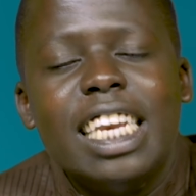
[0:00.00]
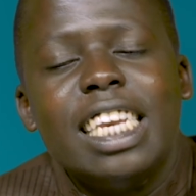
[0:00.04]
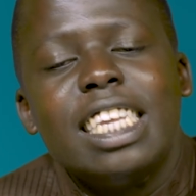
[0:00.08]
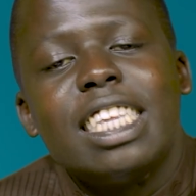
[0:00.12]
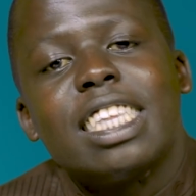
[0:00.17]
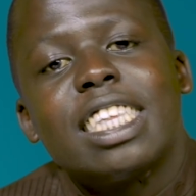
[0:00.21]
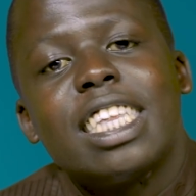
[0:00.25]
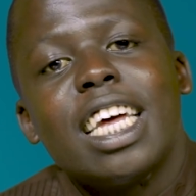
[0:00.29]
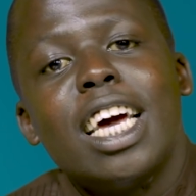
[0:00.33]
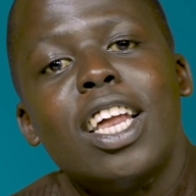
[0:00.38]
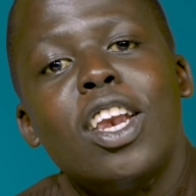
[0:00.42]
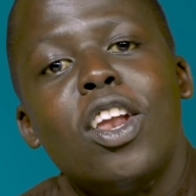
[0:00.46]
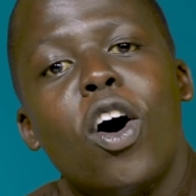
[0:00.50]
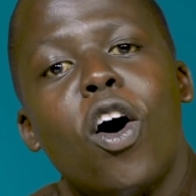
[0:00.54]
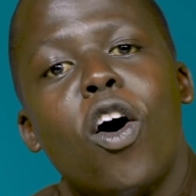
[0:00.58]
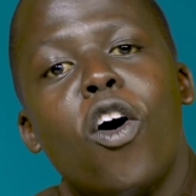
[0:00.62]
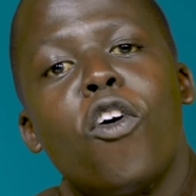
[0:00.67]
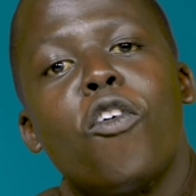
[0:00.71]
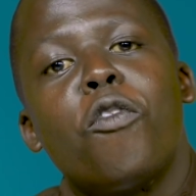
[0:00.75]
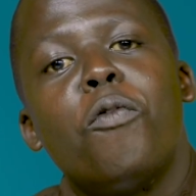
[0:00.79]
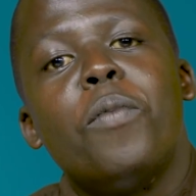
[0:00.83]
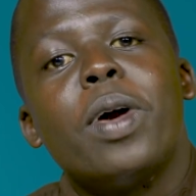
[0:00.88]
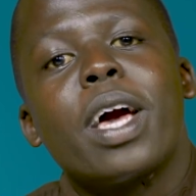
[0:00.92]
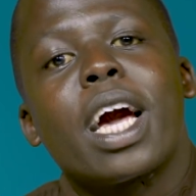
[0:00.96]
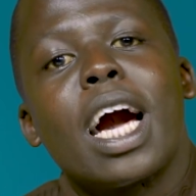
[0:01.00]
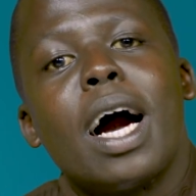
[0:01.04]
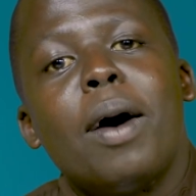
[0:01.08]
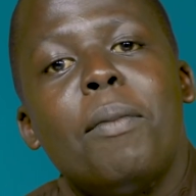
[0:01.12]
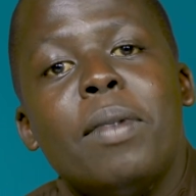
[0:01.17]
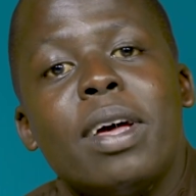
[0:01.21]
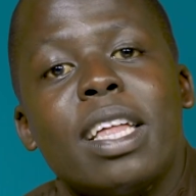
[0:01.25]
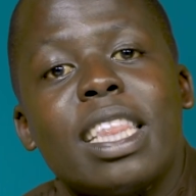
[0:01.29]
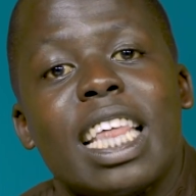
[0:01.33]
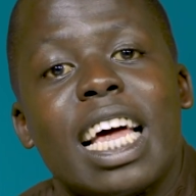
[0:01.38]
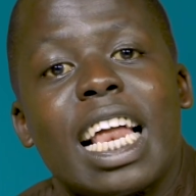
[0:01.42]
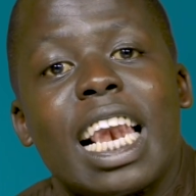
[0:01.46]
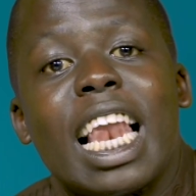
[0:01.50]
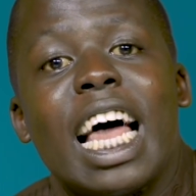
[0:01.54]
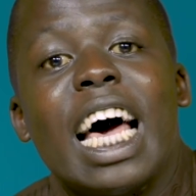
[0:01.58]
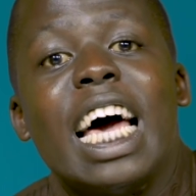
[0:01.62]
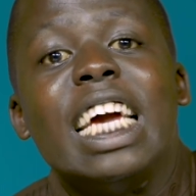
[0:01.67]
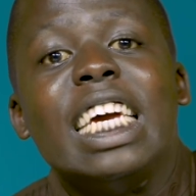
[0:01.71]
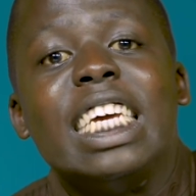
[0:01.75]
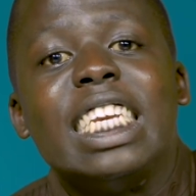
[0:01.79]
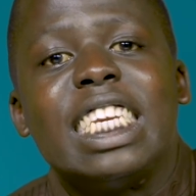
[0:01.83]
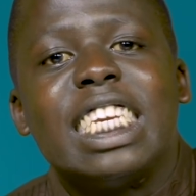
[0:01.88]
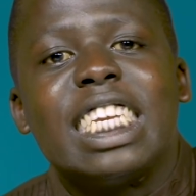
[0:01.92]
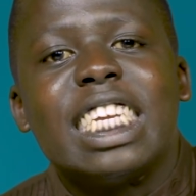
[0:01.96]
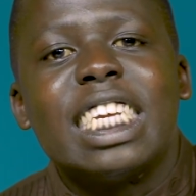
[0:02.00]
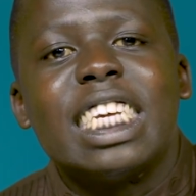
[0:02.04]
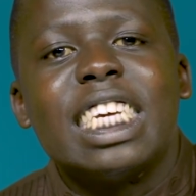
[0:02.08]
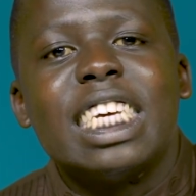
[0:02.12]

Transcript: Instead of becoming the light,